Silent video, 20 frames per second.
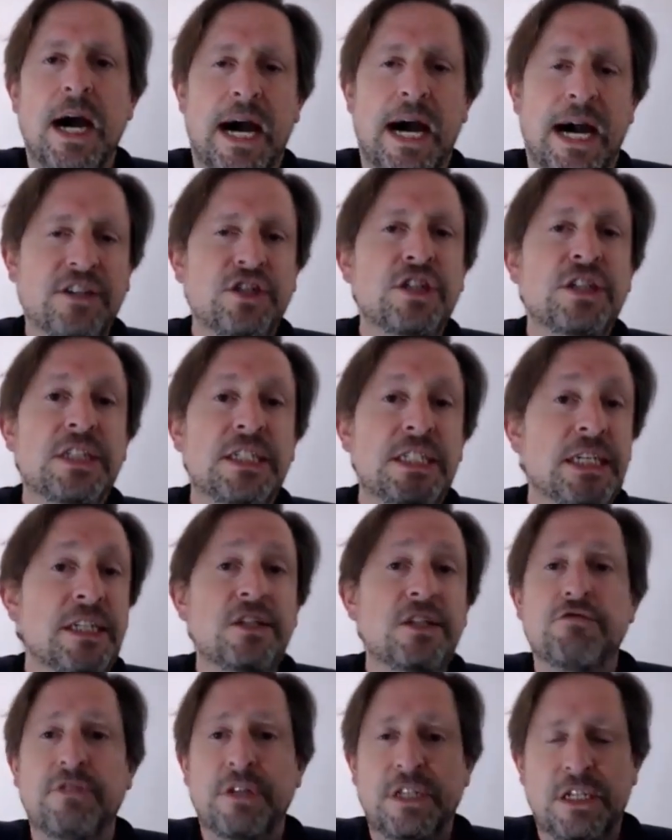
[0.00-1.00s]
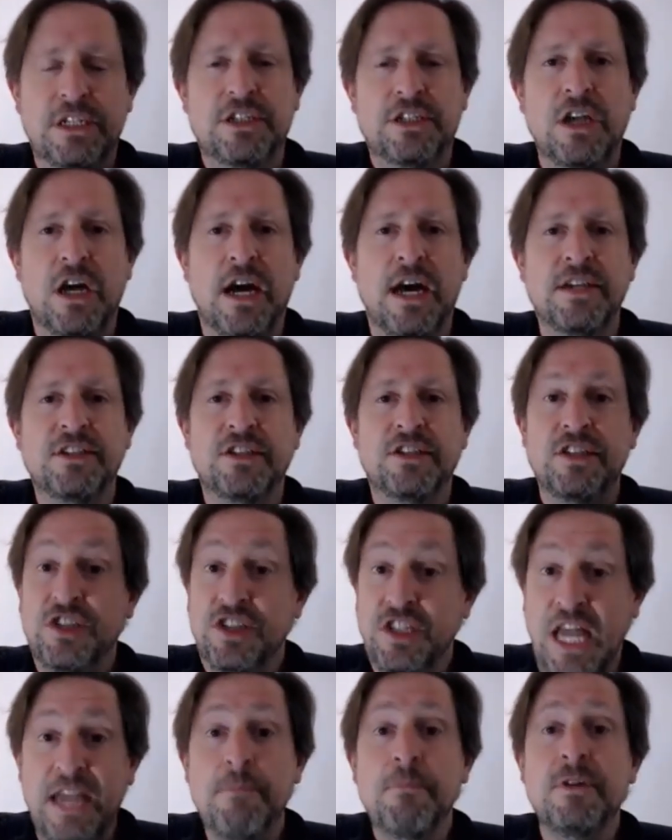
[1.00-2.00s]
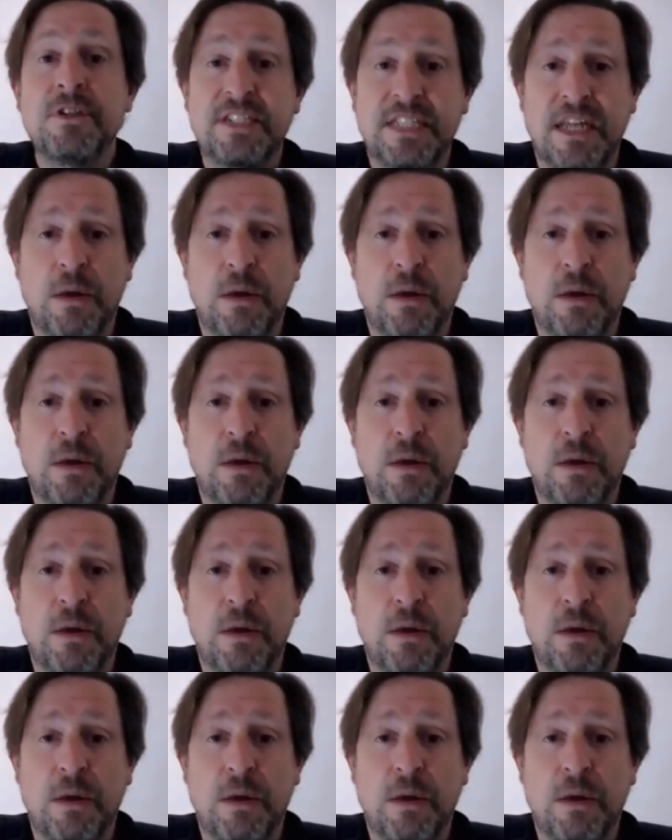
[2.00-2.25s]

I actually did criticize the statements